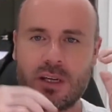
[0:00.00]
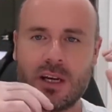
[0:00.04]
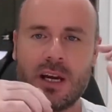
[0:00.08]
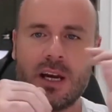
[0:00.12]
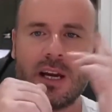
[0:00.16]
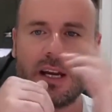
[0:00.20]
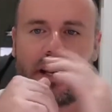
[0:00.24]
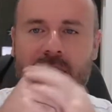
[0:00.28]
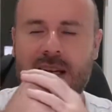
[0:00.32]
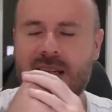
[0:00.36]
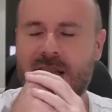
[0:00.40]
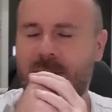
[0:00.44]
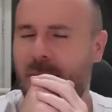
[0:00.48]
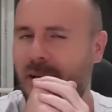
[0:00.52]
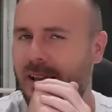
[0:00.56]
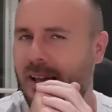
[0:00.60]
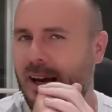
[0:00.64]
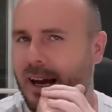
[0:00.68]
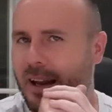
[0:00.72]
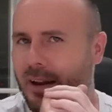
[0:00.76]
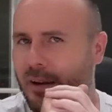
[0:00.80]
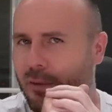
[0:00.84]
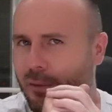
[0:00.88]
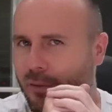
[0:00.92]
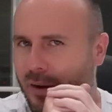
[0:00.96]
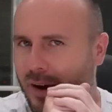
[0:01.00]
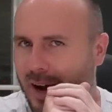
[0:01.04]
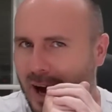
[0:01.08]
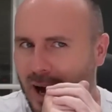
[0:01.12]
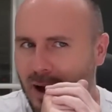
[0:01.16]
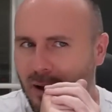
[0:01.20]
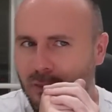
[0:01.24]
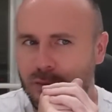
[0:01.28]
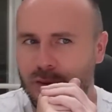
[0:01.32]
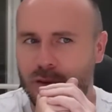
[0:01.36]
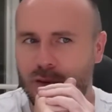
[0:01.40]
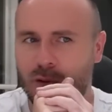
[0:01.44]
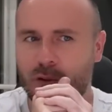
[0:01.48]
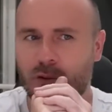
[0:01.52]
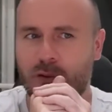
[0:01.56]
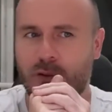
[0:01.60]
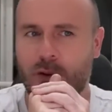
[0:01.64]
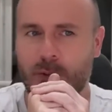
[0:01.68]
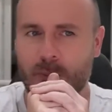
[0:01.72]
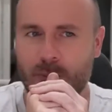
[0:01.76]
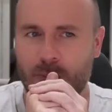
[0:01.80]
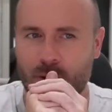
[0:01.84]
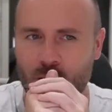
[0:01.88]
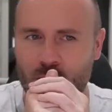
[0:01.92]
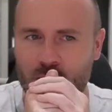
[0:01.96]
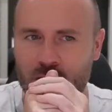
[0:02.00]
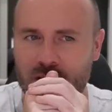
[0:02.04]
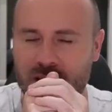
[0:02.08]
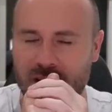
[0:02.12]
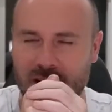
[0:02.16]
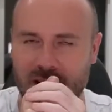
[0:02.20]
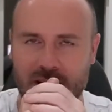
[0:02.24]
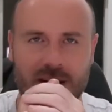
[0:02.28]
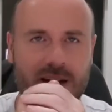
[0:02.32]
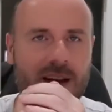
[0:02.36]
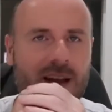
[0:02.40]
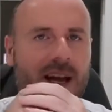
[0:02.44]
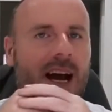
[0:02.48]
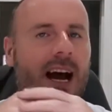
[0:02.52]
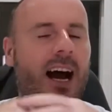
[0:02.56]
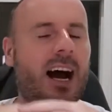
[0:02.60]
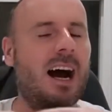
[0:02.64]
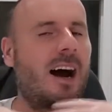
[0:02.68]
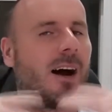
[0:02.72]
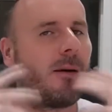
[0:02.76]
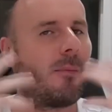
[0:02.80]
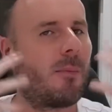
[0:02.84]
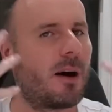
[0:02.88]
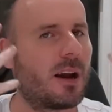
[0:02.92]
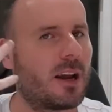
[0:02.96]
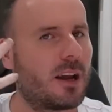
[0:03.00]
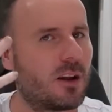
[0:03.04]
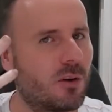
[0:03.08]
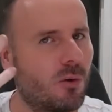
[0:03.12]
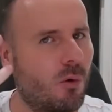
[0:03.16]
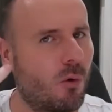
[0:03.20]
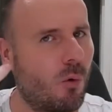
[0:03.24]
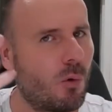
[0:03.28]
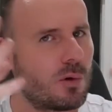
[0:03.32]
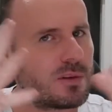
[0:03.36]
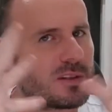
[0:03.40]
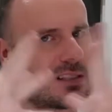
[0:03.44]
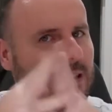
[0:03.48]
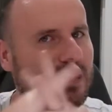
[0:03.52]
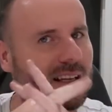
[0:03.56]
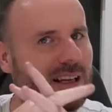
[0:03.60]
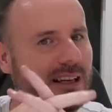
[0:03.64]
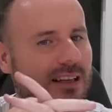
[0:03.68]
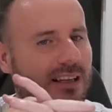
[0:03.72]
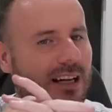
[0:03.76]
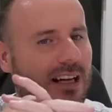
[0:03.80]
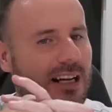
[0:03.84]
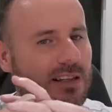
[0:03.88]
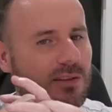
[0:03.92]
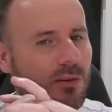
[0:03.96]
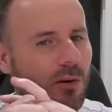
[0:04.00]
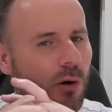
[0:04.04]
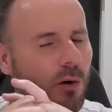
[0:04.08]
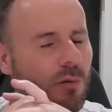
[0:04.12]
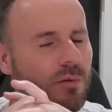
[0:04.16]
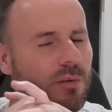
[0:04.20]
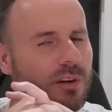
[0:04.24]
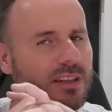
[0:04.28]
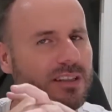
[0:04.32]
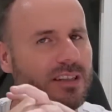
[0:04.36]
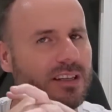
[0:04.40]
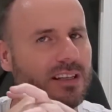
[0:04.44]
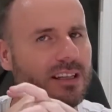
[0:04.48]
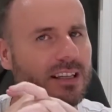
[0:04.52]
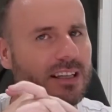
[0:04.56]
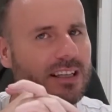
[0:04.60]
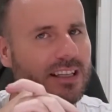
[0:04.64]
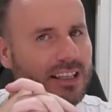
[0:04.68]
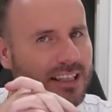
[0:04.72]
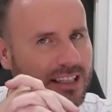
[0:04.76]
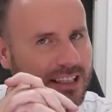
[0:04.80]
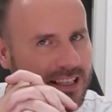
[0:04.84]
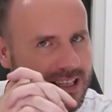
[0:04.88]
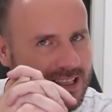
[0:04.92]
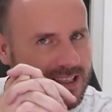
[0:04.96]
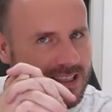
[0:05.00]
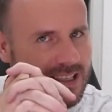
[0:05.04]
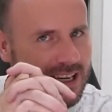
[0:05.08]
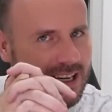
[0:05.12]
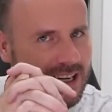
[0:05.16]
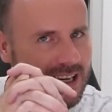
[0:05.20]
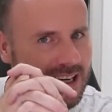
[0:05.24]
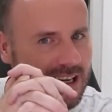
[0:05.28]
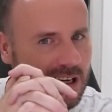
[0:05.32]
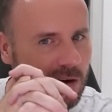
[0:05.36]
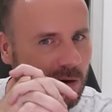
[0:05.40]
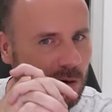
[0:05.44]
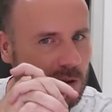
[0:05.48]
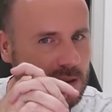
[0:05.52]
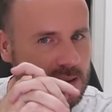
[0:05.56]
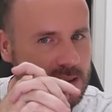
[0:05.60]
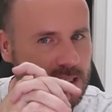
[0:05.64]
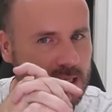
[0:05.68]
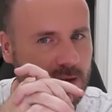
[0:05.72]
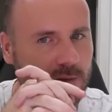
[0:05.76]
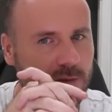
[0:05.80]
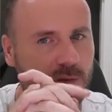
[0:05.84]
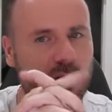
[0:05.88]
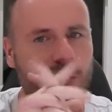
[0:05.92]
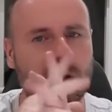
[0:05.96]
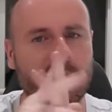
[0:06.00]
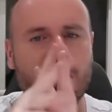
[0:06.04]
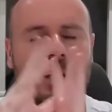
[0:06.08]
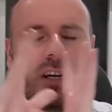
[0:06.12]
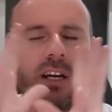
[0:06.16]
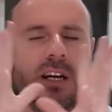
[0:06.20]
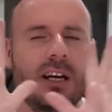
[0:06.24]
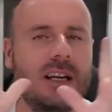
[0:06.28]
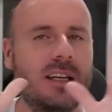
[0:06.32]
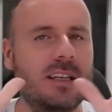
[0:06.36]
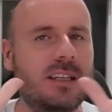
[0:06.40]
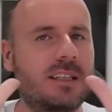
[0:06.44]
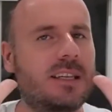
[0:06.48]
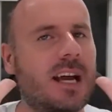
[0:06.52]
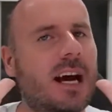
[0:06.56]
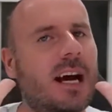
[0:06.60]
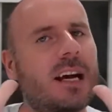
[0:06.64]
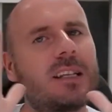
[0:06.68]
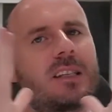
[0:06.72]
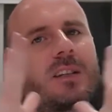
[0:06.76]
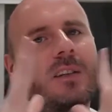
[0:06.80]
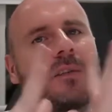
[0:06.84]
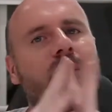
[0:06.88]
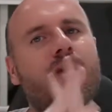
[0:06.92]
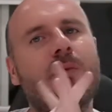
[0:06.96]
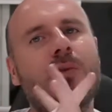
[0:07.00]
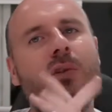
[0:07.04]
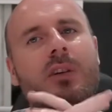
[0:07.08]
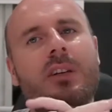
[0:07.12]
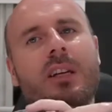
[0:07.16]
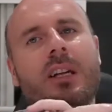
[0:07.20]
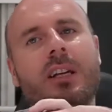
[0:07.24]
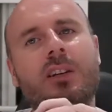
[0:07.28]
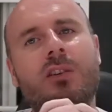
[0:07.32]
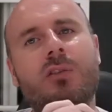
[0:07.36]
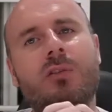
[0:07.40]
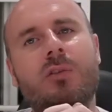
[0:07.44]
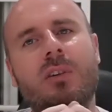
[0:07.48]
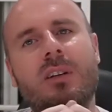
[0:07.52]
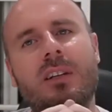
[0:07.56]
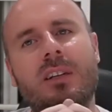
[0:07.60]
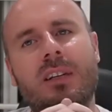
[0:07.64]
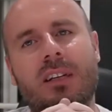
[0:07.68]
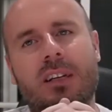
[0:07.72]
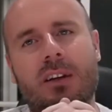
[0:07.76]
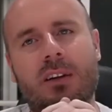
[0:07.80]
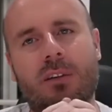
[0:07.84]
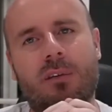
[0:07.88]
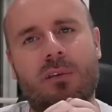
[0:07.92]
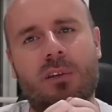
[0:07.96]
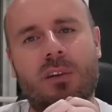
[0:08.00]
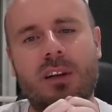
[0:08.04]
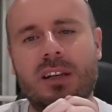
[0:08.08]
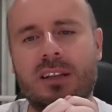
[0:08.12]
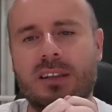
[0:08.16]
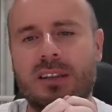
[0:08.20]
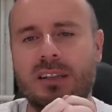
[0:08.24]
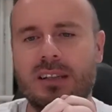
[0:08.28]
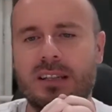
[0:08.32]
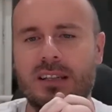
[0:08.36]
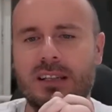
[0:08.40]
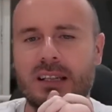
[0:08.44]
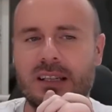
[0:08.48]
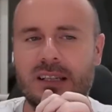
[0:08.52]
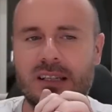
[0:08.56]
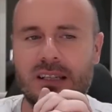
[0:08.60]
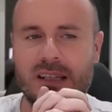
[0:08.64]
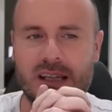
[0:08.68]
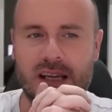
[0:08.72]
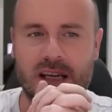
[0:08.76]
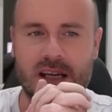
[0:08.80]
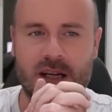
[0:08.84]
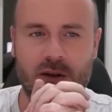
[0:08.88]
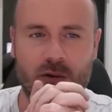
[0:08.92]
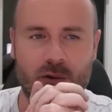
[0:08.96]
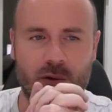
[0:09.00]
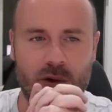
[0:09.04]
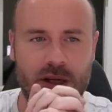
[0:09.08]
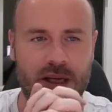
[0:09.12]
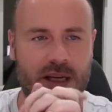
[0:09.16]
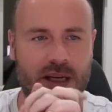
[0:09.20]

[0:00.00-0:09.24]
That an arrest of Putin would be seen in Russia as an official declaration of war is, indeed, of course, conveniently ignored.